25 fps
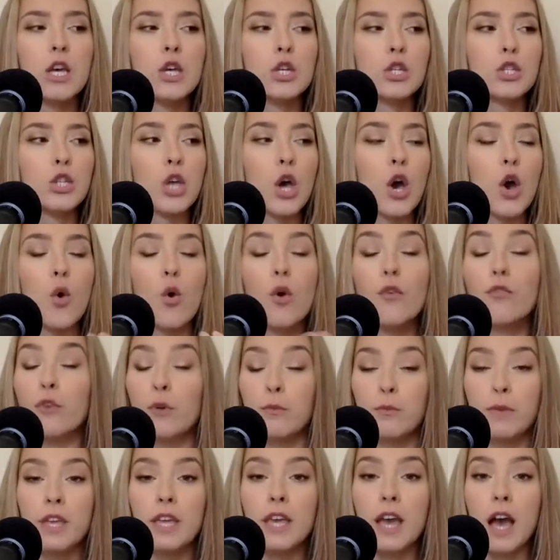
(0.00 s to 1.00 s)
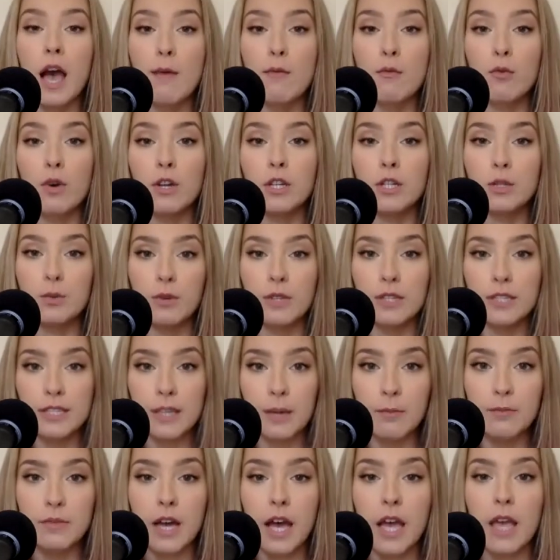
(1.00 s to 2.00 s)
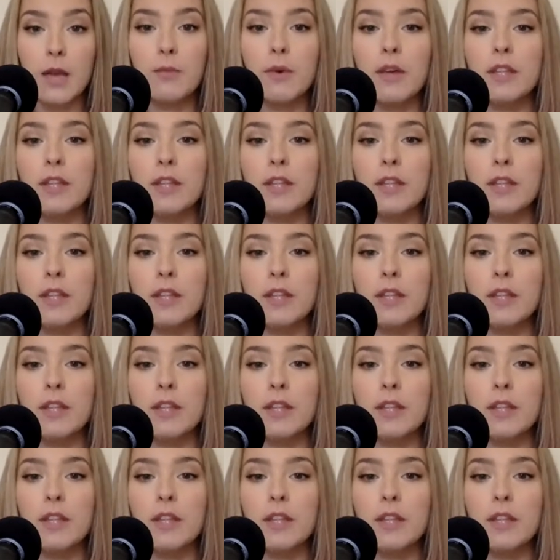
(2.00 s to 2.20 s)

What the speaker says: So for me, I'm a one-to-one subtype.